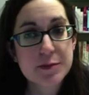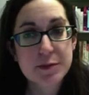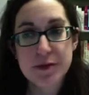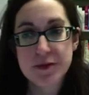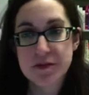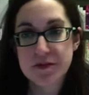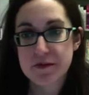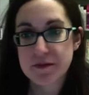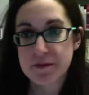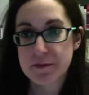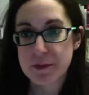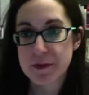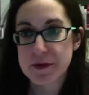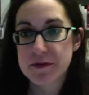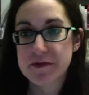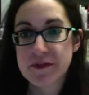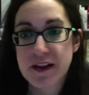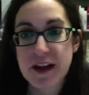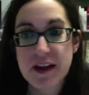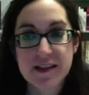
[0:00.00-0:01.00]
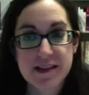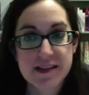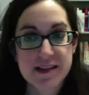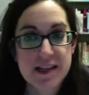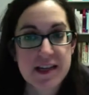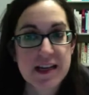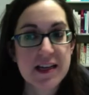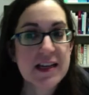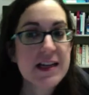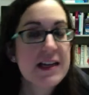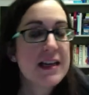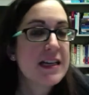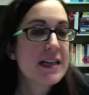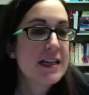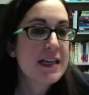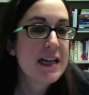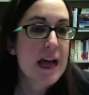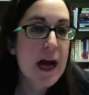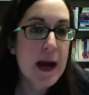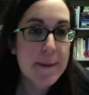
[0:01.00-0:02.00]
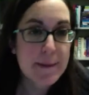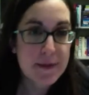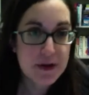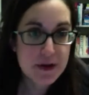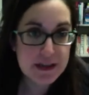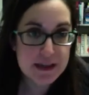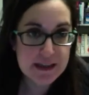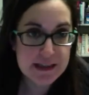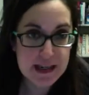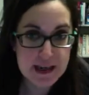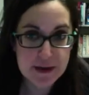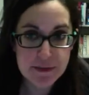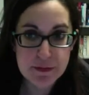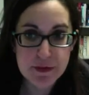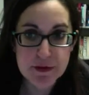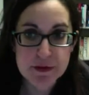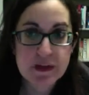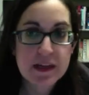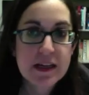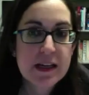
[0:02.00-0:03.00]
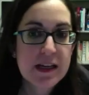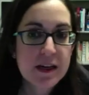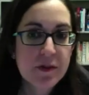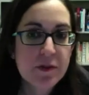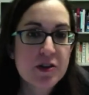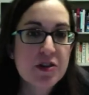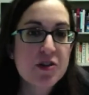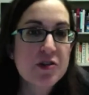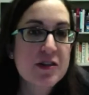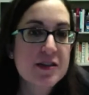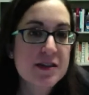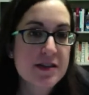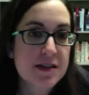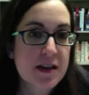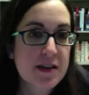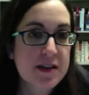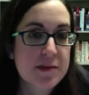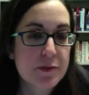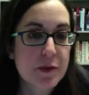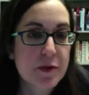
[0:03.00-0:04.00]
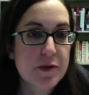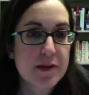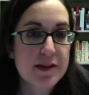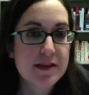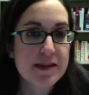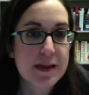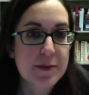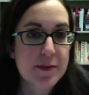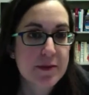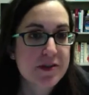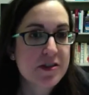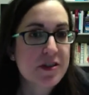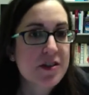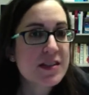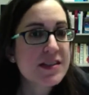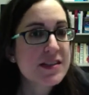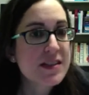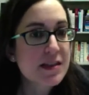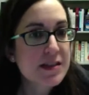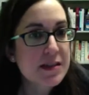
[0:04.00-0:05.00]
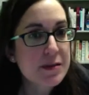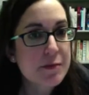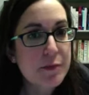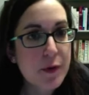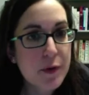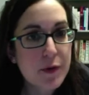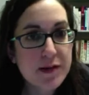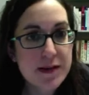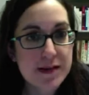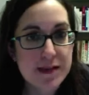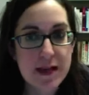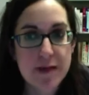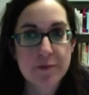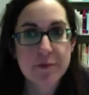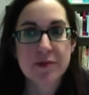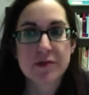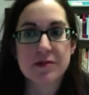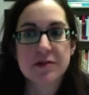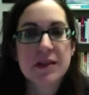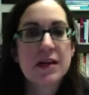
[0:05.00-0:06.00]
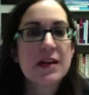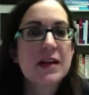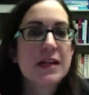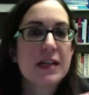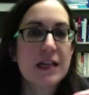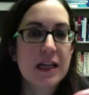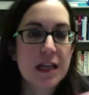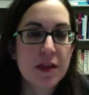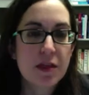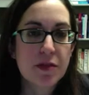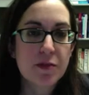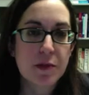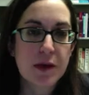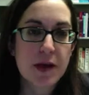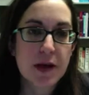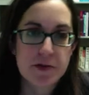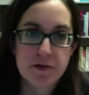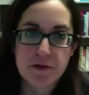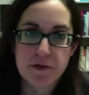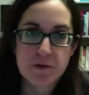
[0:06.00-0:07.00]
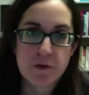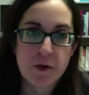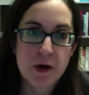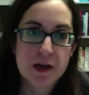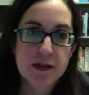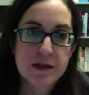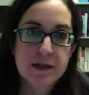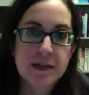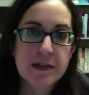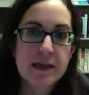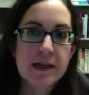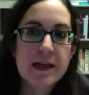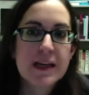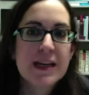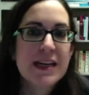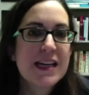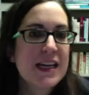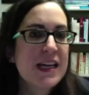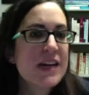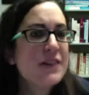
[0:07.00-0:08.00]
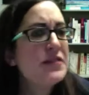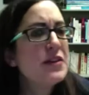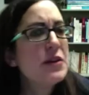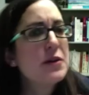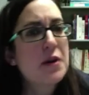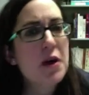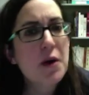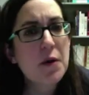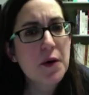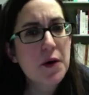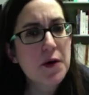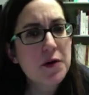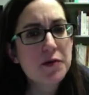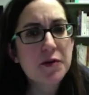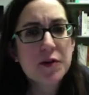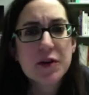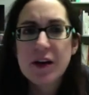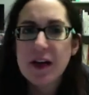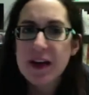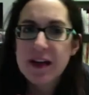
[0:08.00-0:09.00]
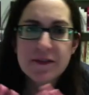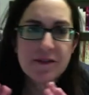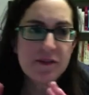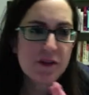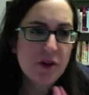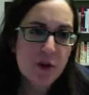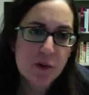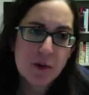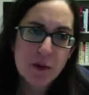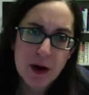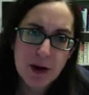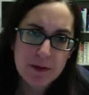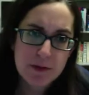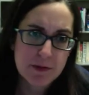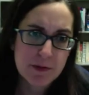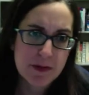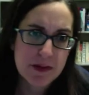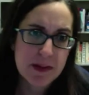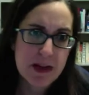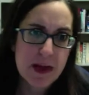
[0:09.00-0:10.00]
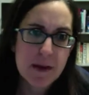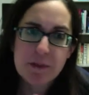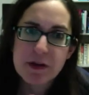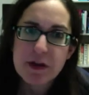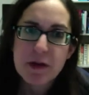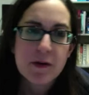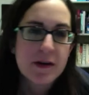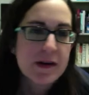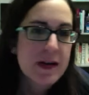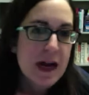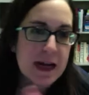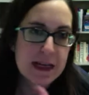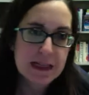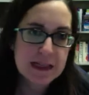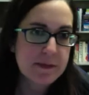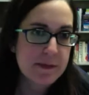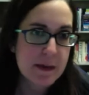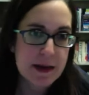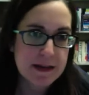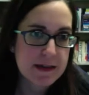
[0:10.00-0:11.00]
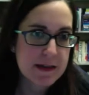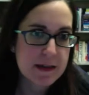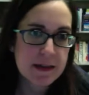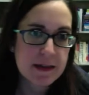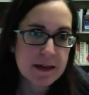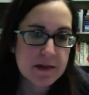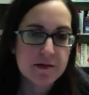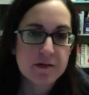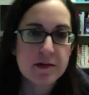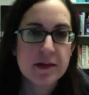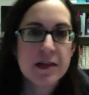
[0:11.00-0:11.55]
per fallacy, not per example, in which you discuss both examples. So you're discussing both examples in 300 words. If you go over, I have no problem with that, but you are not expected to.